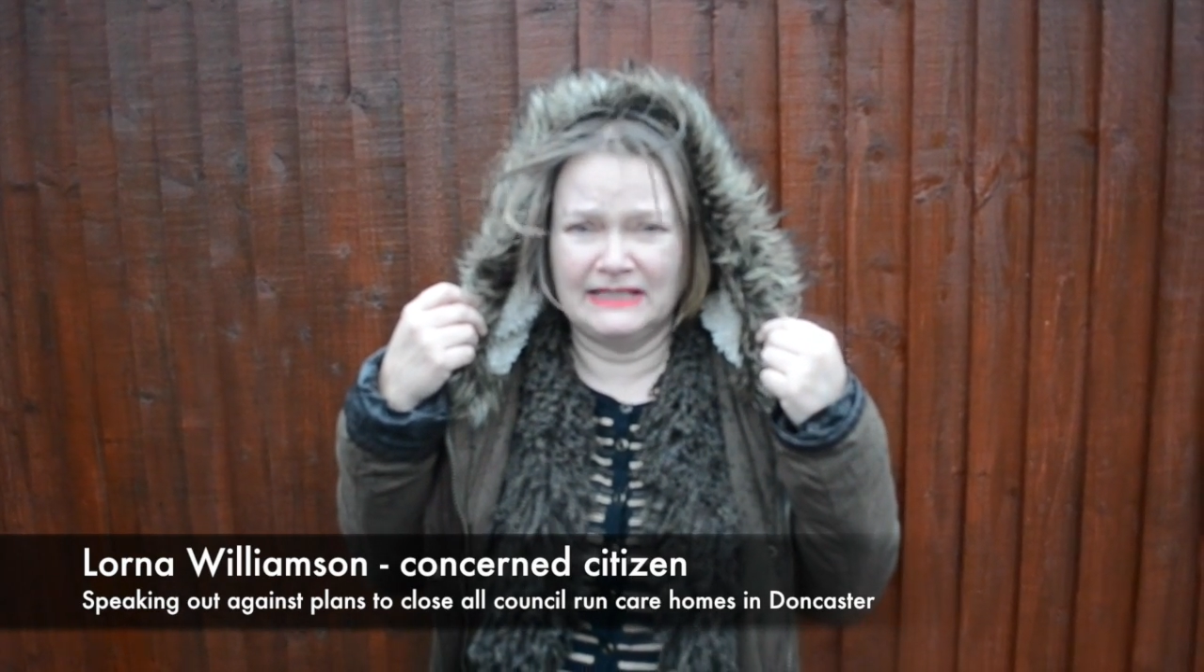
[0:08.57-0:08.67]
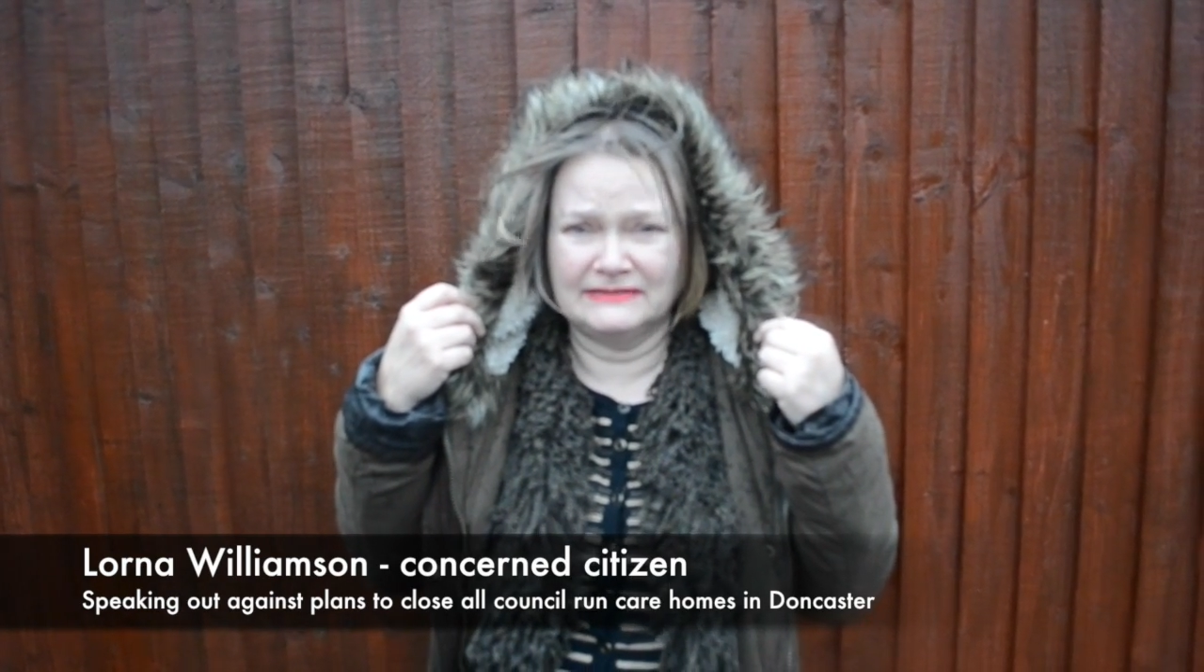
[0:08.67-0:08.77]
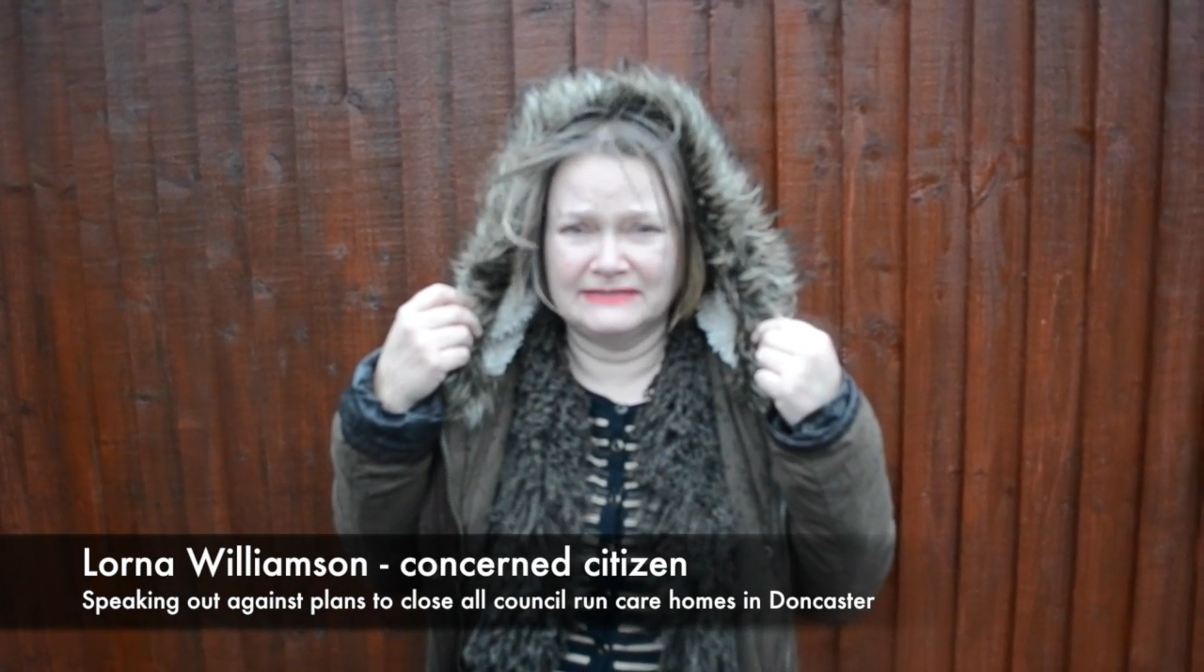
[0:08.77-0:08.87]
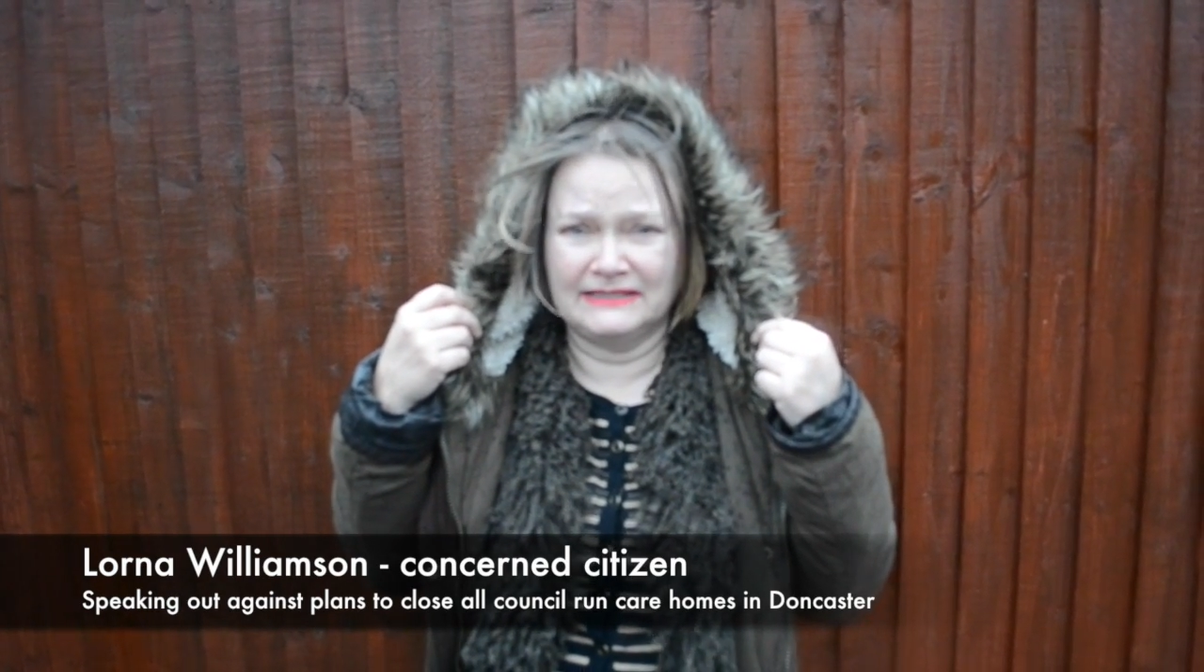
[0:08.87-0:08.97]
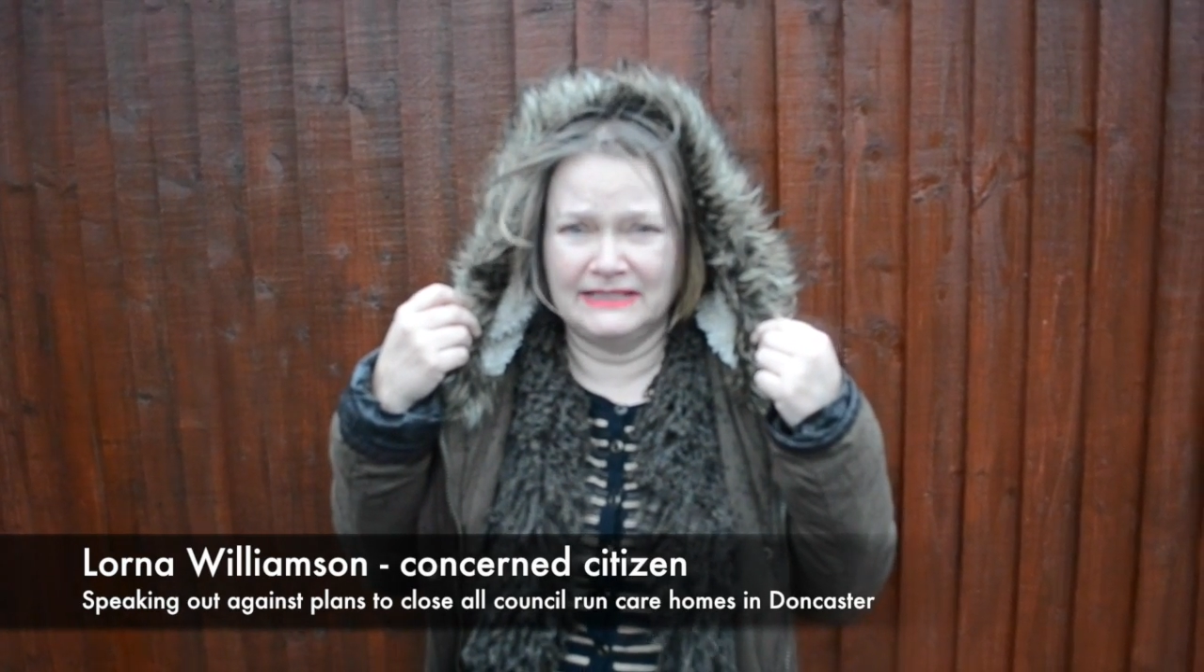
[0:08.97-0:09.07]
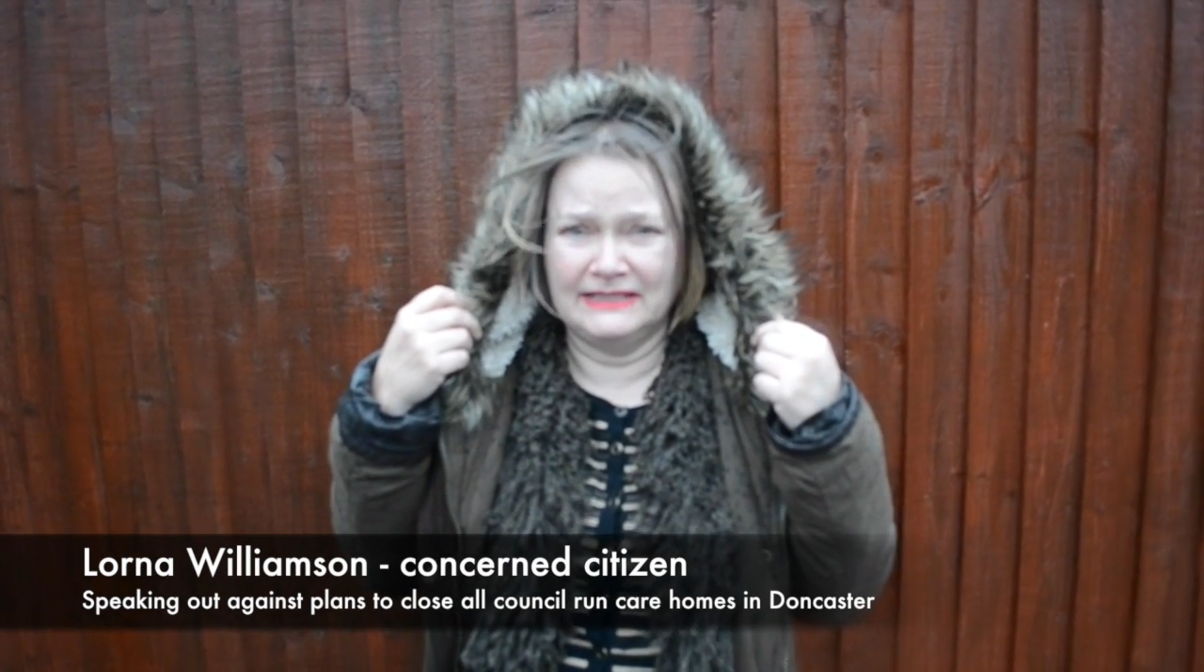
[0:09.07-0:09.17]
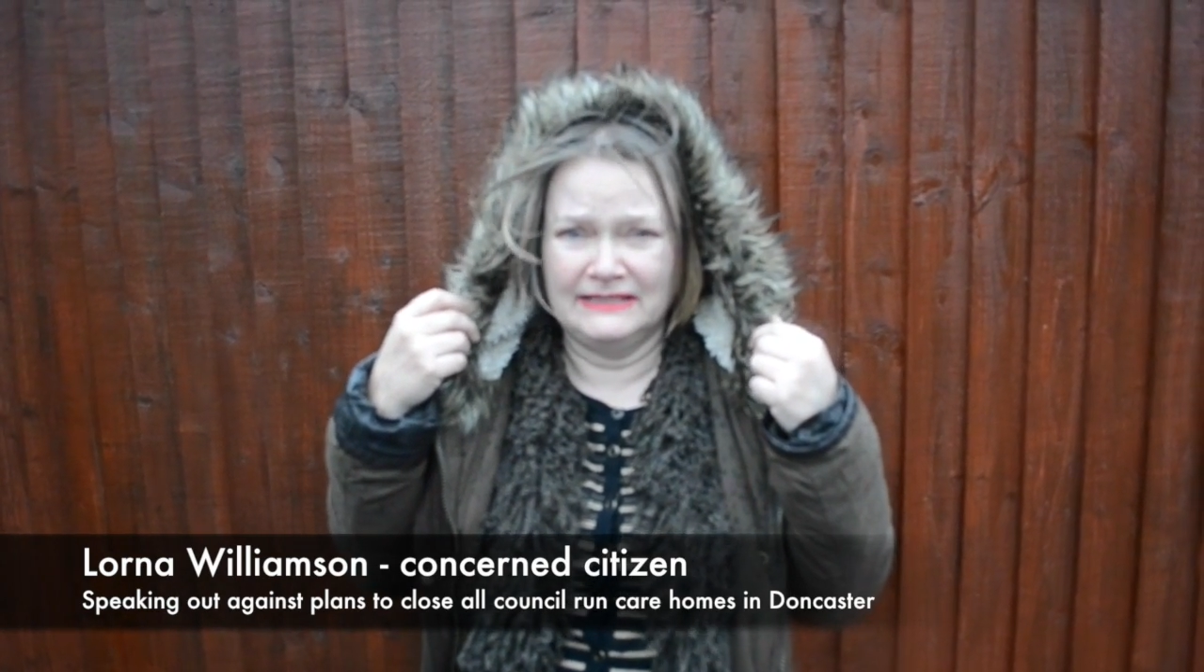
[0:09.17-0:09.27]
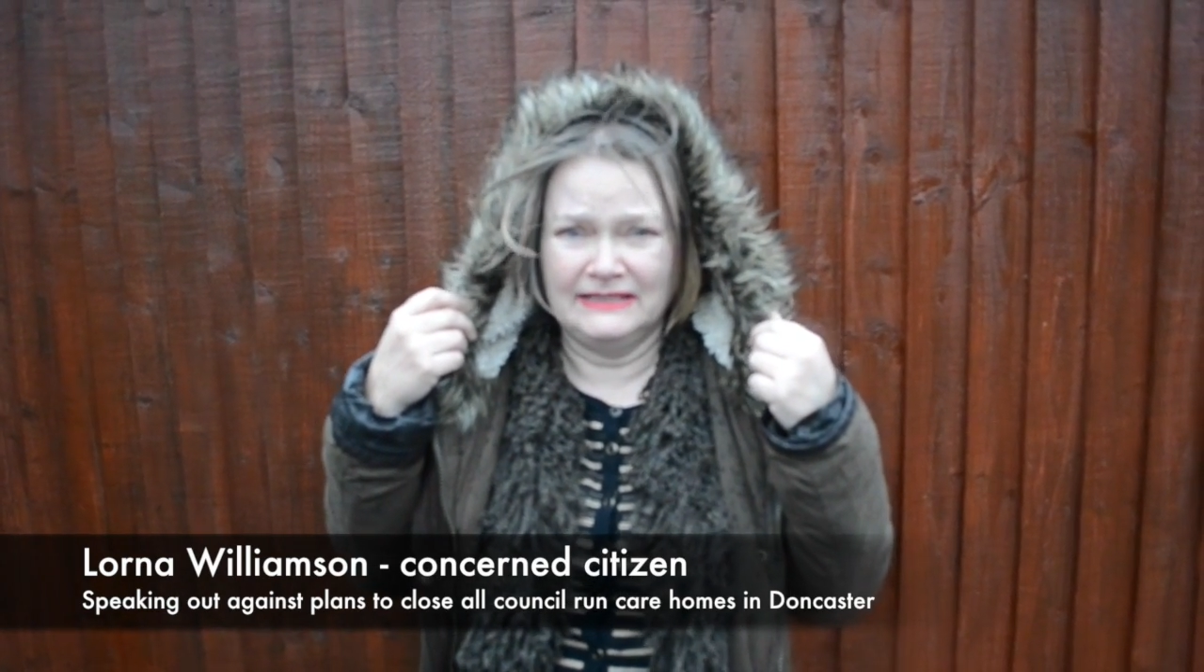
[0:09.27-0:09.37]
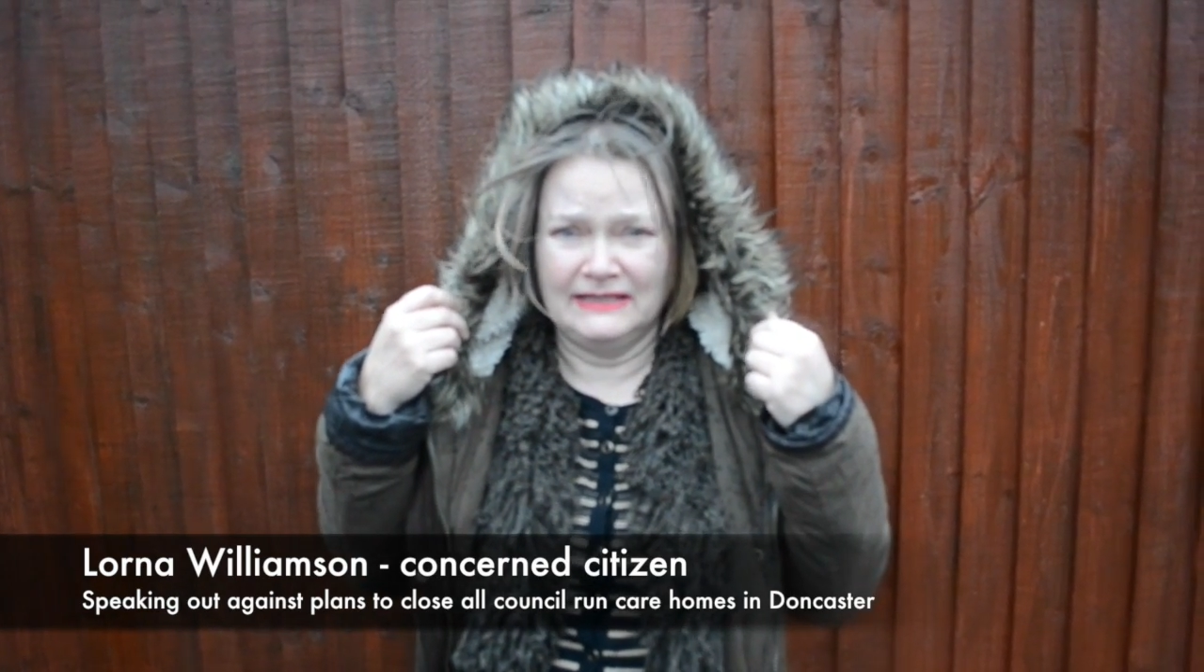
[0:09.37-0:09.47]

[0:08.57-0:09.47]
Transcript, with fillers: elderly